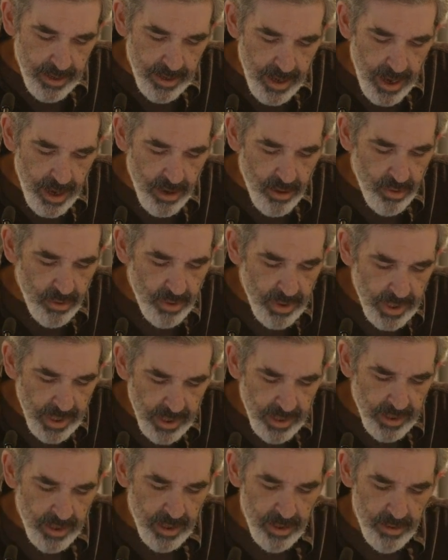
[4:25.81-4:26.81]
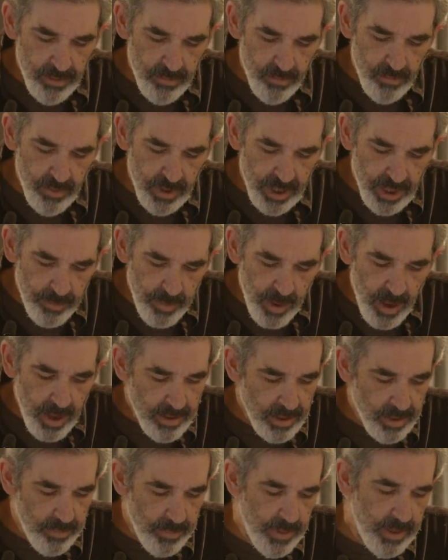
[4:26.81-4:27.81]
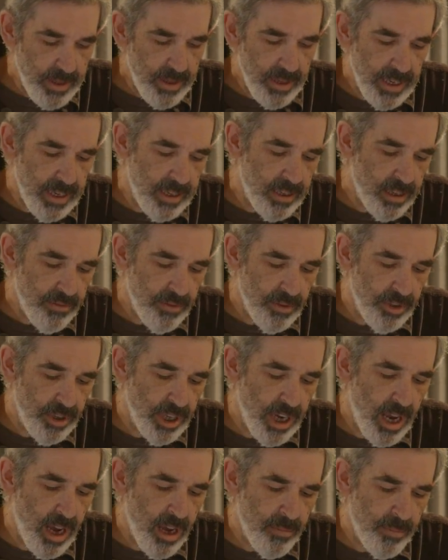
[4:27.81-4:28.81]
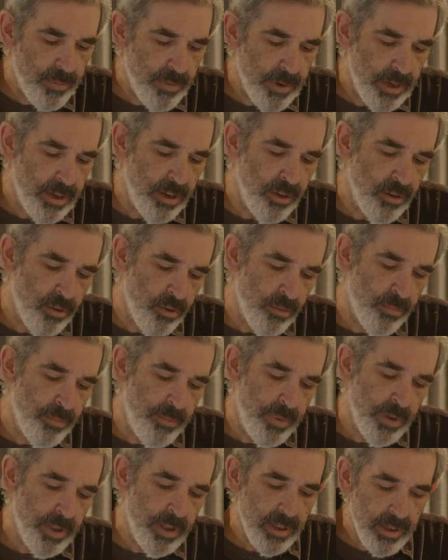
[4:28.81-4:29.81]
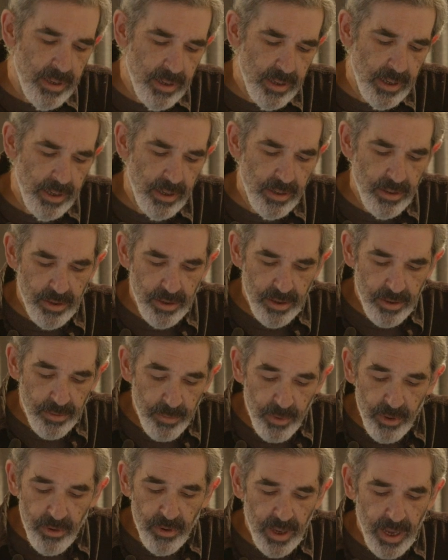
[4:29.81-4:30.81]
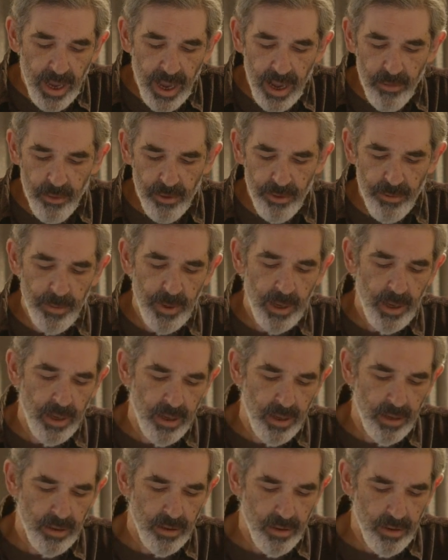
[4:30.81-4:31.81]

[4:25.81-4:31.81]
Not only in the responsibilities of her job, but in her ability to communicate with me,